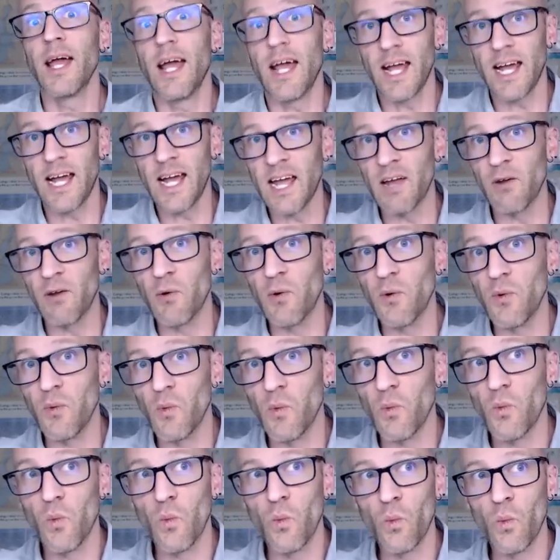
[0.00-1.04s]
And
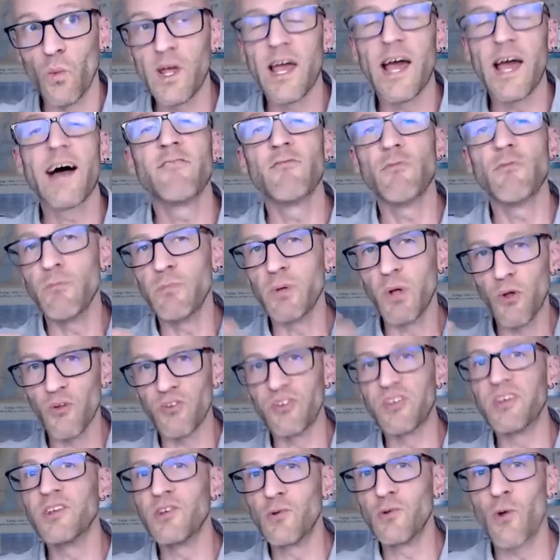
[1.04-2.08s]
we have it built
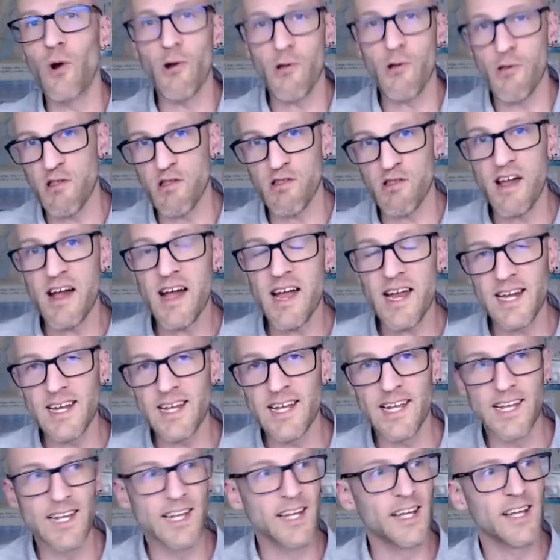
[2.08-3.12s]
into our
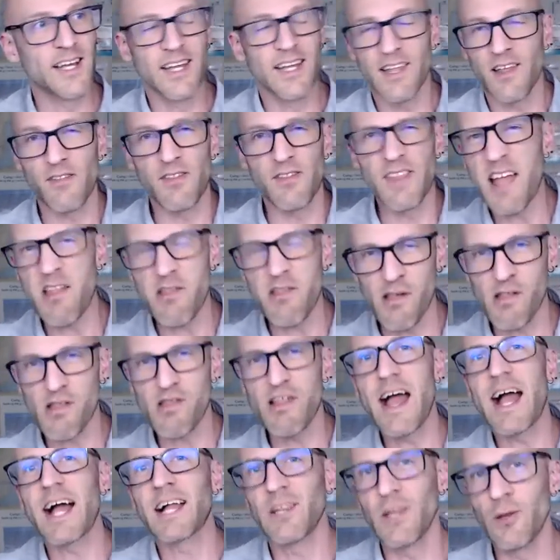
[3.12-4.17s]
society that that's
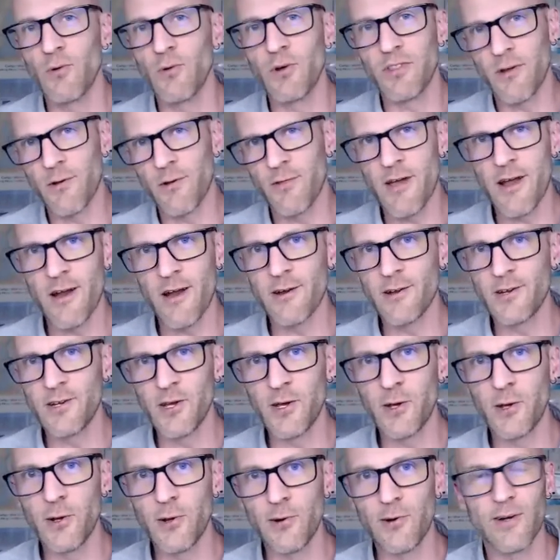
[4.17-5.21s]
exactly what they're there to
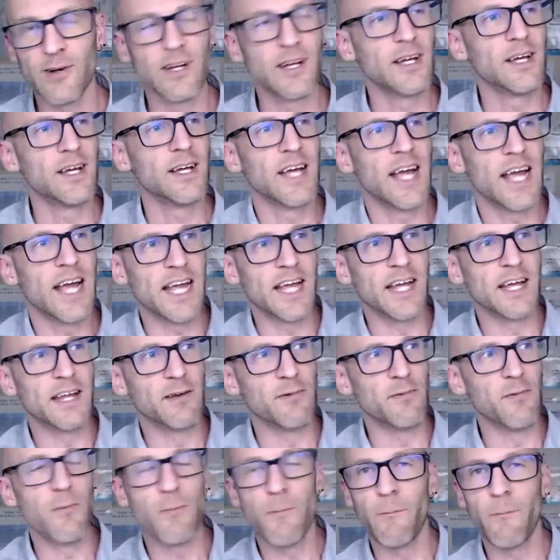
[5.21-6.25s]
do.
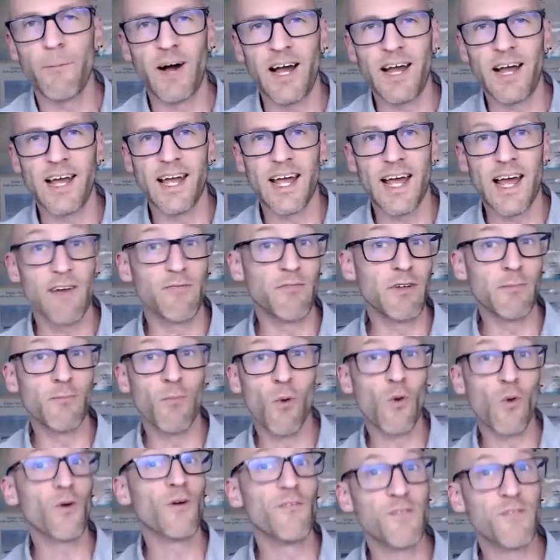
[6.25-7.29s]
And by having
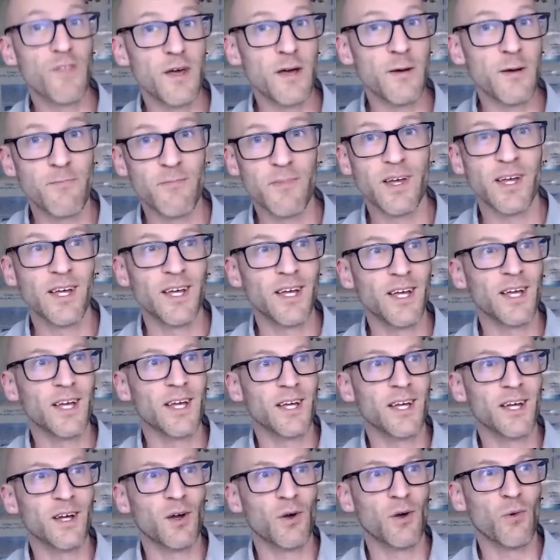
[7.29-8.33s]
more of them,
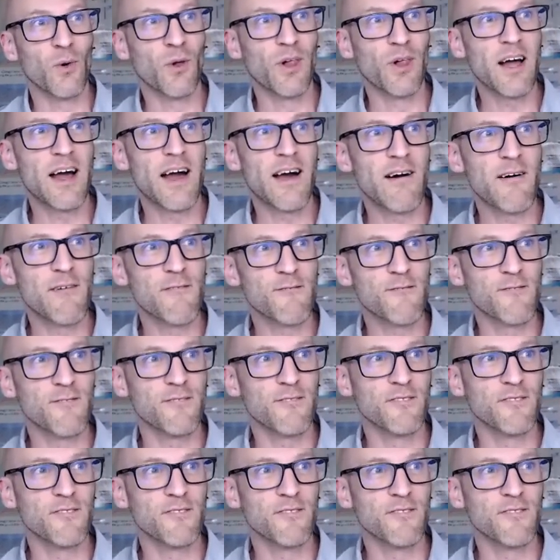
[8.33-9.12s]
we'll have